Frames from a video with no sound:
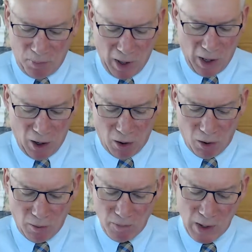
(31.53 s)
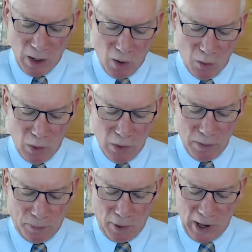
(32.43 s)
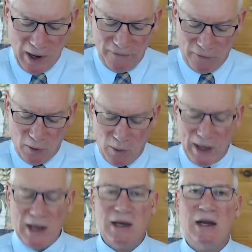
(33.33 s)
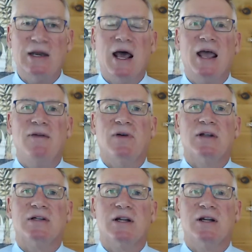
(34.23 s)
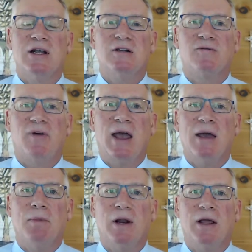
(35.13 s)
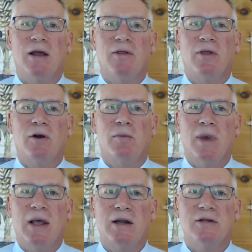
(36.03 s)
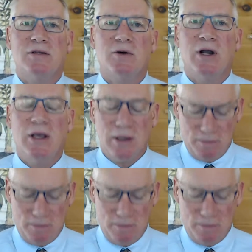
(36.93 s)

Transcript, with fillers: Paul. We want to pray for Randy Davis and his family and their ministry.